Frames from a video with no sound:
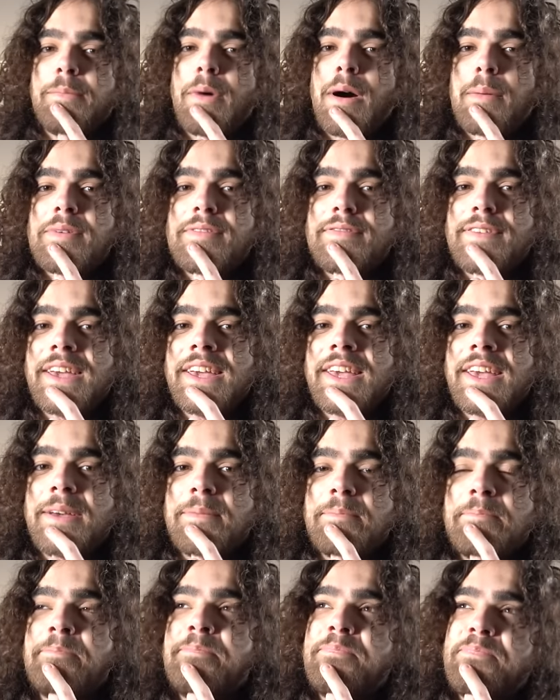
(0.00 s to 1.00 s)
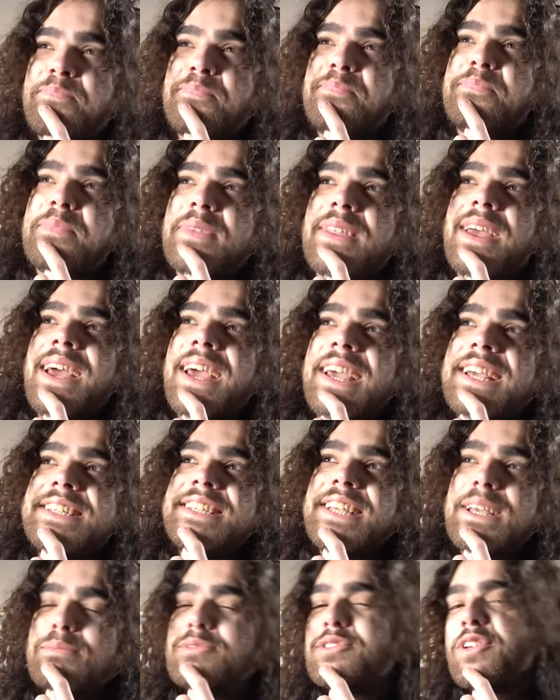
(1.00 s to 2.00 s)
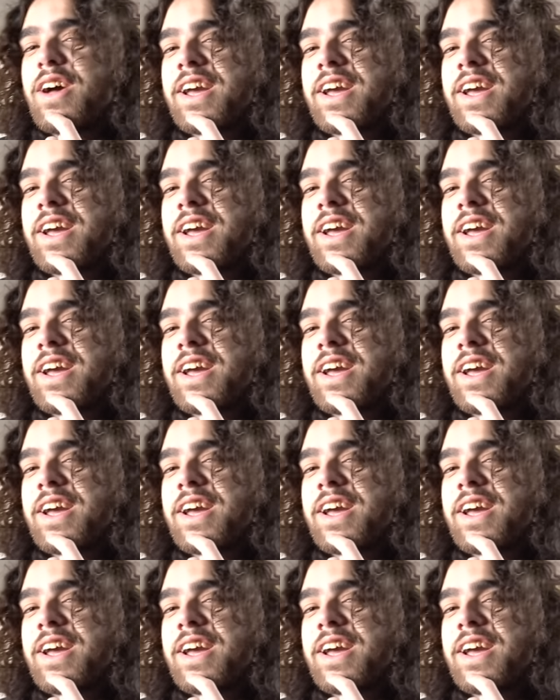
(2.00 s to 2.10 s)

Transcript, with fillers: You might be thinking, he seems